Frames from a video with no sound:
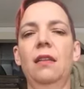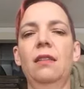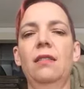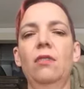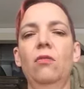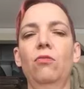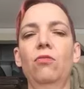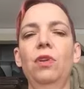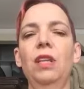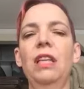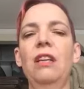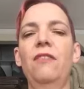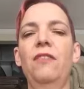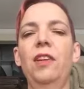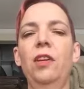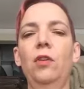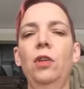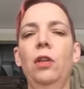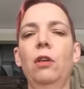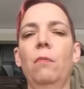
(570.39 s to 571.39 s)
So really
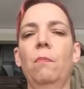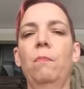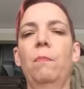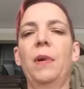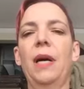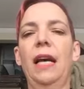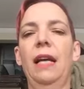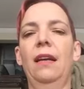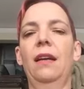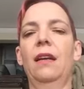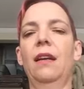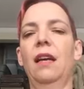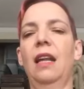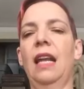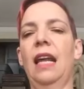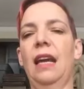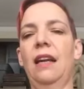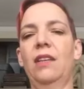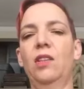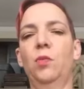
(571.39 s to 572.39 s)
feel your butt
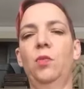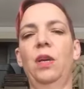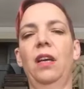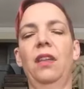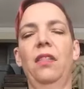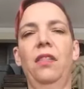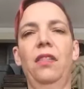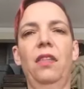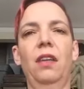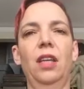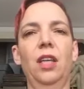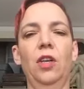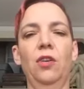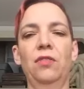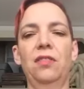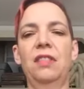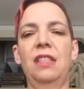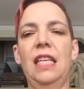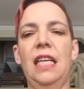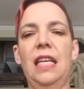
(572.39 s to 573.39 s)
connect with your
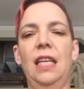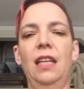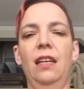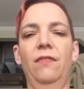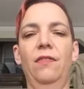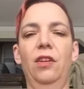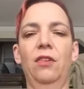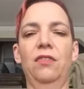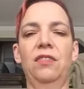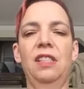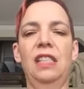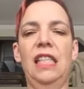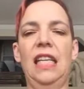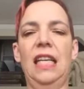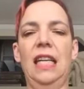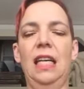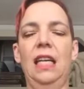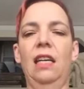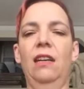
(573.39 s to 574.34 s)
seat if you're seated.